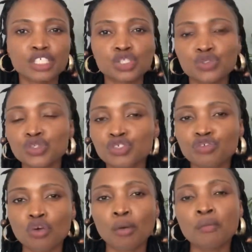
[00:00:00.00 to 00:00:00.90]
choose
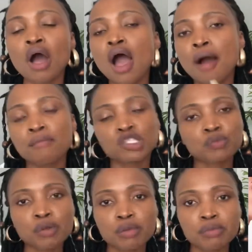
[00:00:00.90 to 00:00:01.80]
from most
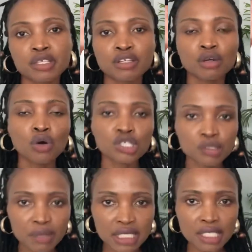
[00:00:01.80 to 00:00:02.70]
probably the
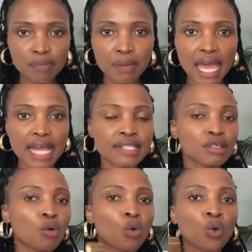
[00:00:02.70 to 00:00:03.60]
cosmetic bags,
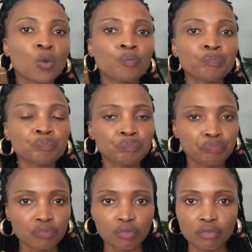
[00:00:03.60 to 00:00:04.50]
or
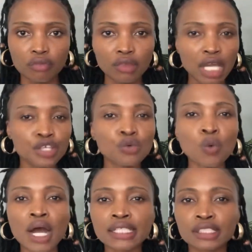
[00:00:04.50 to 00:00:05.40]
you
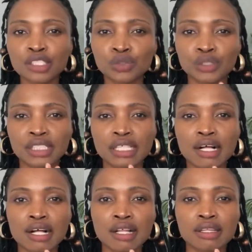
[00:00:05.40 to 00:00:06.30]
want to
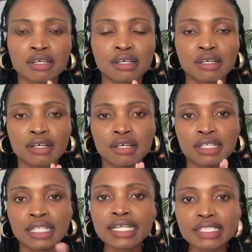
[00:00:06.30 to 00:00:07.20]
sell the
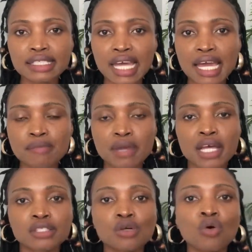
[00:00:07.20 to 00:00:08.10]
ladies
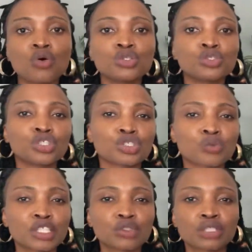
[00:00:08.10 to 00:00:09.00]
handbags, or you just
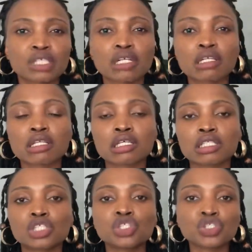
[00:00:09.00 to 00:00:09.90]
want to sell the
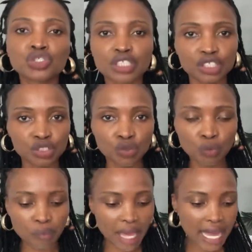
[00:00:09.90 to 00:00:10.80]
children's school
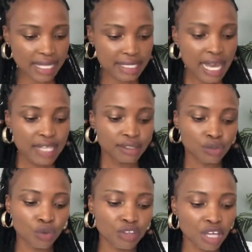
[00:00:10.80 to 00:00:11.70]
bags.
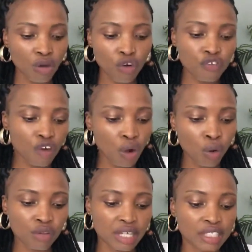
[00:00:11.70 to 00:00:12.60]
So they offer
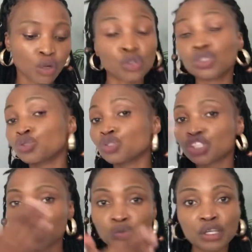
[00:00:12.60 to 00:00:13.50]
all that, or you
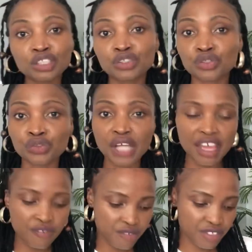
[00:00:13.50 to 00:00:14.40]
just want to do
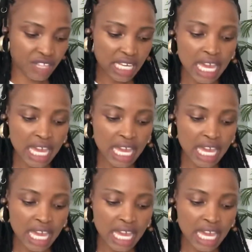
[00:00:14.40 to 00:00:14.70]
everything.